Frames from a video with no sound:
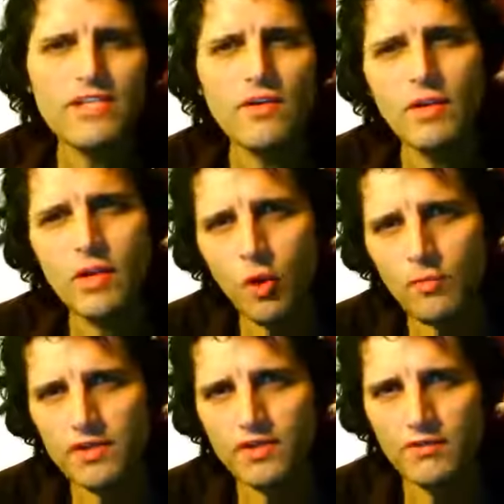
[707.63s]
Guys, I really
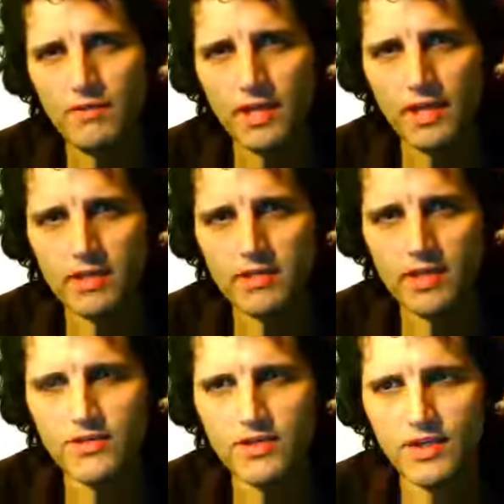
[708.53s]
hope this is
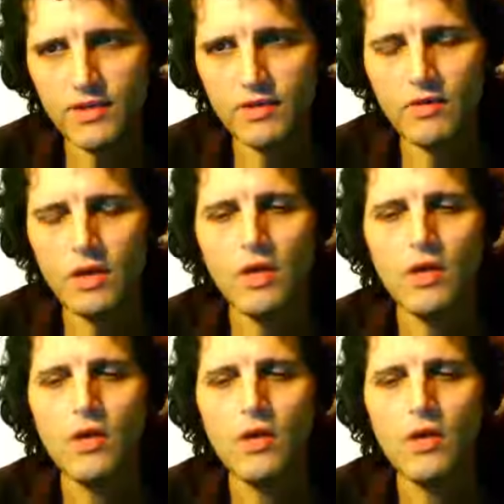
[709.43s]
making sense to you.